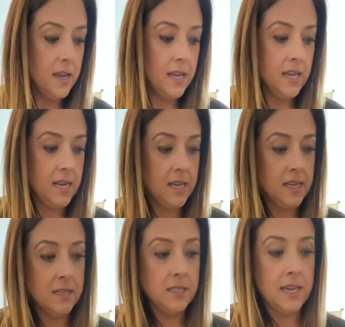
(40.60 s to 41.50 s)
It
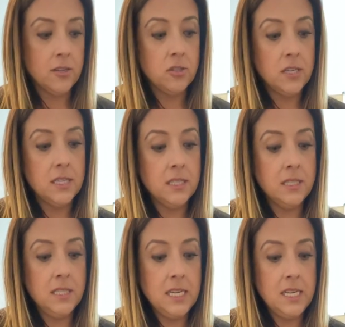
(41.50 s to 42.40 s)
is actually
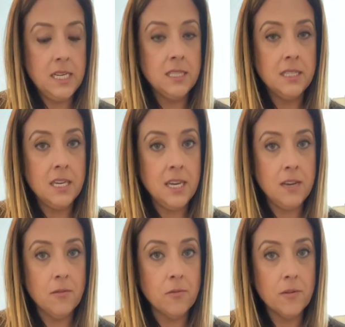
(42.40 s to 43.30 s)

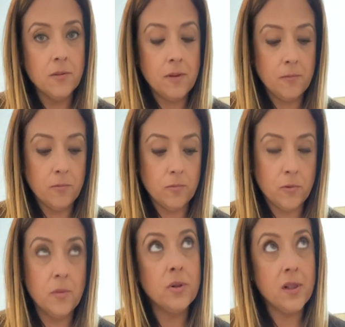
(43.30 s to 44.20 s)
CDC
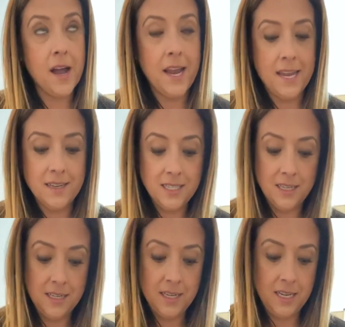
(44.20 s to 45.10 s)
compliant.
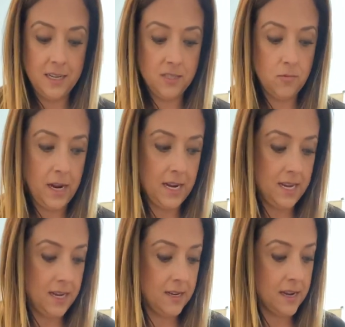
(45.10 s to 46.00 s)
It is
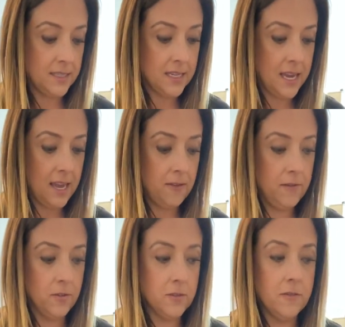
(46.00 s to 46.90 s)
rated as a
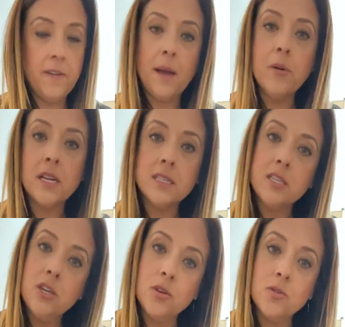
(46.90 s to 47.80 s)
filter fabric.
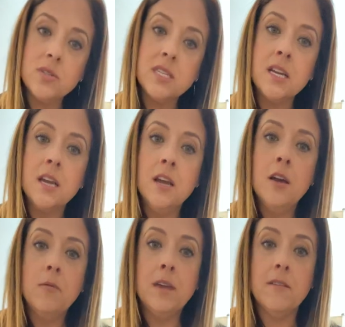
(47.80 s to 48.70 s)

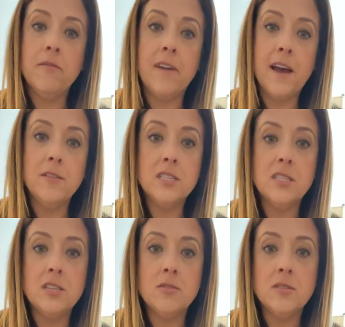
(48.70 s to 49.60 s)
We have found it's
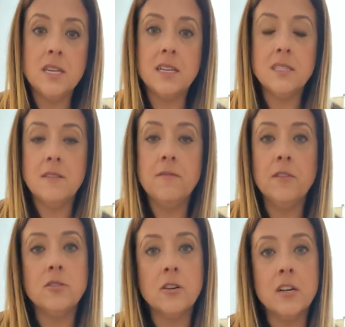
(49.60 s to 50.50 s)
used as the
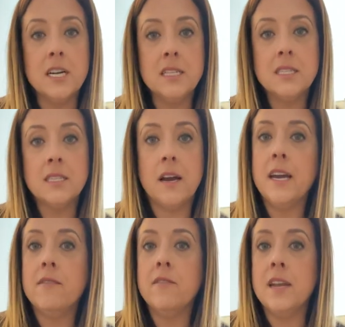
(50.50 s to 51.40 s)
filter
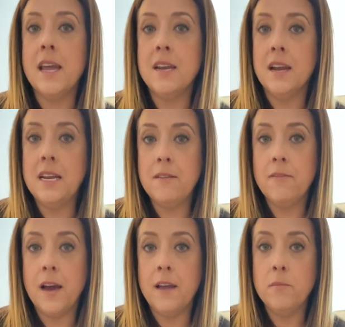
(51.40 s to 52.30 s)
inside of an
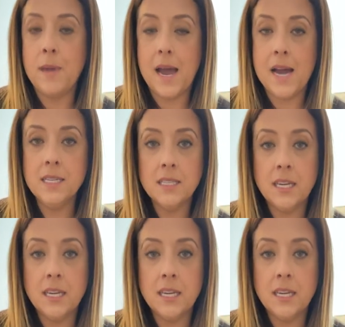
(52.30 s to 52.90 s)
N95 mask.